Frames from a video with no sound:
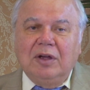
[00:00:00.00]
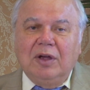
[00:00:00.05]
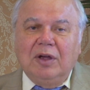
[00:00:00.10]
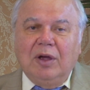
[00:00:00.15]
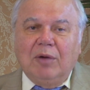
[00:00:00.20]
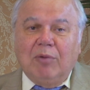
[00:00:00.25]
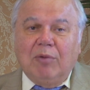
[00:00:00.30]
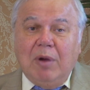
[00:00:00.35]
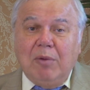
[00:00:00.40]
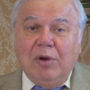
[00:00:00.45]

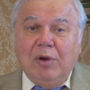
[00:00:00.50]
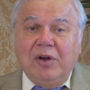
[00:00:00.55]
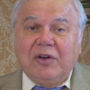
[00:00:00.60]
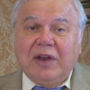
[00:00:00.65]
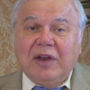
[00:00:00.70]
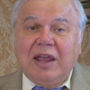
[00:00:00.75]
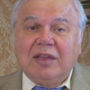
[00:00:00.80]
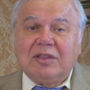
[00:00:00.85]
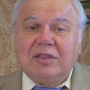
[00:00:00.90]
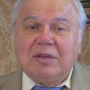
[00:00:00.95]
We will
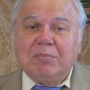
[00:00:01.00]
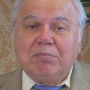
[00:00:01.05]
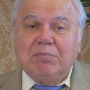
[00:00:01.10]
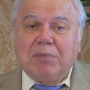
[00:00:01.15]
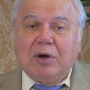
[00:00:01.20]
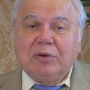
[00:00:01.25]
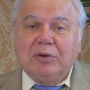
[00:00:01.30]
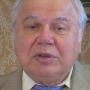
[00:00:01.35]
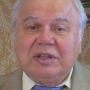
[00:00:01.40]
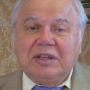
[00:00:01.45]
read
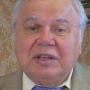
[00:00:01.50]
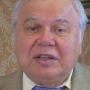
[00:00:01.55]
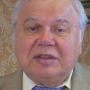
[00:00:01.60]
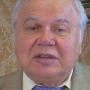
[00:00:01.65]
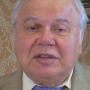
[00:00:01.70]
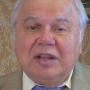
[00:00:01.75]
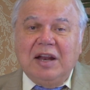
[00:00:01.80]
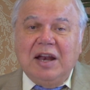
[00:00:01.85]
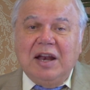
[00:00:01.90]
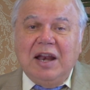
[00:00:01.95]
about
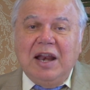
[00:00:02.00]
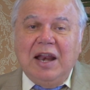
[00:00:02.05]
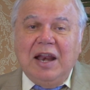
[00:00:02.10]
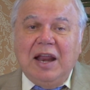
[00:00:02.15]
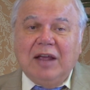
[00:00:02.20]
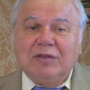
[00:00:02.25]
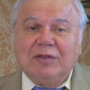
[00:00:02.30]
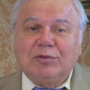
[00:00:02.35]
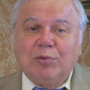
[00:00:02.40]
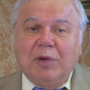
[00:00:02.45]
it
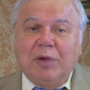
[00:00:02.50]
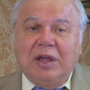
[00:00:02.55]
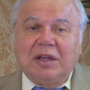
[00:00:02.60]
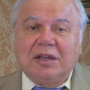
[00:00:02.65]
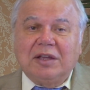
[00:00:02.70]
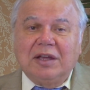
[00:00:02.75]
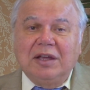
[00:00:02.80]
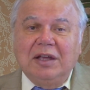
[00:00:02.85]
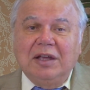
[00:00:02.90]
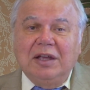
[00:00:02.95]
next
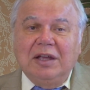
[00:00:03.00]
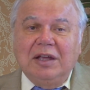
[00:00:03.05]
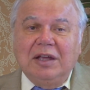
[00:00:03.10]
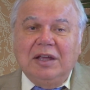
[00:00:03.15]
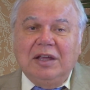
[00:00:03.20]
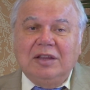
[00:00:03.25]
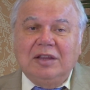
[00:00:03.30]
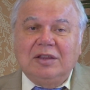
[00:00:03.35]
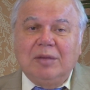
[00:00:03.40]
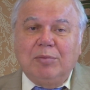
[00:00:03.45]
week
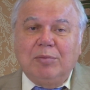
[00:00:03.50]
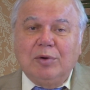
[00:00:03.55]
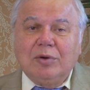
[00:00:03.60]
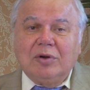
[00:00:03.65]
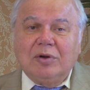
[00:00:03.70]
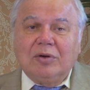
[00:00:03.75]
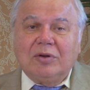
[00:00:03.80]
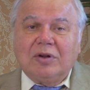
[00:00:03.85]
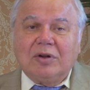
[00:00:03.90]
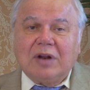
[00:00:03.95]
in the
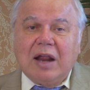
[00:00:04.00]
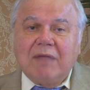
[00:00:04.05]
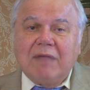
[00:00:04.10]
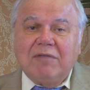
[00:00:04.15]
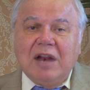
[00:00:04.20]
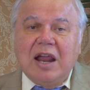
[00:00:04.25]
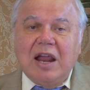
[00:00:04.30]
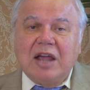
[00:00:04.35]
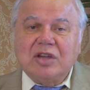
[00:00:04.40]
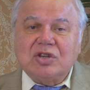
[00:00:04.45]
book of
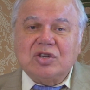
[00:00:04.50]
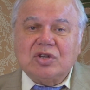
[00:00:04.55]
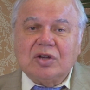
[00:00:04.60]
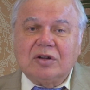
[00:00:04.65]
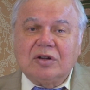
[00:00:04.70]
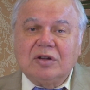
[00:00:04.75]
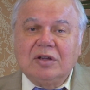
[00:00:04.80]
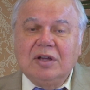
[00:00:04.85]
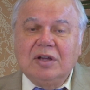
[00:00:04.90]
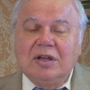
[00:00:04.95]

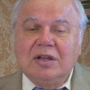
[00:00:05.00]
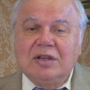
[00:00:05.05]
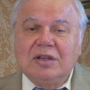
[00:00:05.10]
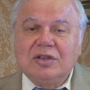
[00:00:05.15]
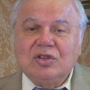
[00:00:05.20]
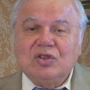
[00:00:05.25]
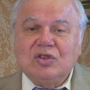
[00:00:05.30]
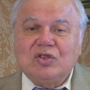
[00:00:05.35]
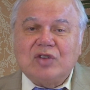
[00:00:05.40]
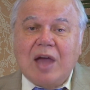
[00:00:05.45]
Revelation,
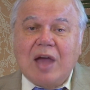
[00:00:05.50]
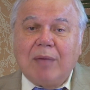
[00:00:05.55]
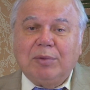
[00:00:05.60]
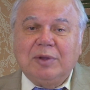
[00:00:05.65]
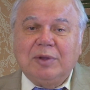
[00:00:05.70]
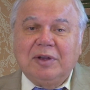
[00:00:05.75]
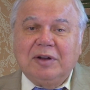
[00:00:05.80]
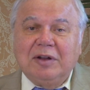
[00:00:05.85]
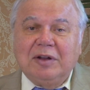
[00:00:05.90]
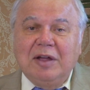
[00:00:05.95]

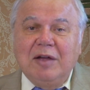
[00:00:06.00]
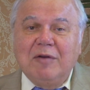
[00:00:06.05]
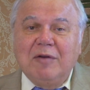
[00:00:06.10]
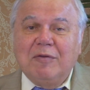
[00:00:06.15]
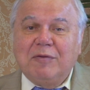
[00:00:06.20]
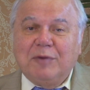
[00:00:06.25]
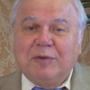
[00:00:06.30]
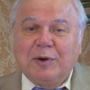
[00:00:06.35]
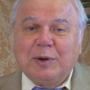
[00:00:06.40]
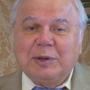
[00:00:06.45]
chapter
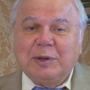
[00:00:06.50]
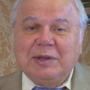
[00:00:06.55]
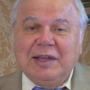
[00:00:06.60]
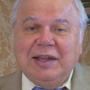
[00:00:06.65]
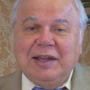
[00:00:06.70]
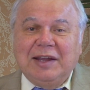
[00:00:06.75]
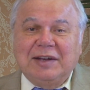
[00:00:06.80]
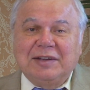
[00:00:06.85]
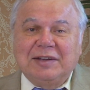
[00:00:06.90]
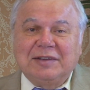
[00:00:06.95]

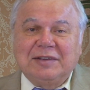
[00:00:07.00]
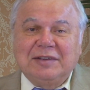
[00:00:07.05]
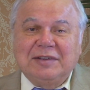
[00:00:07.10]
14.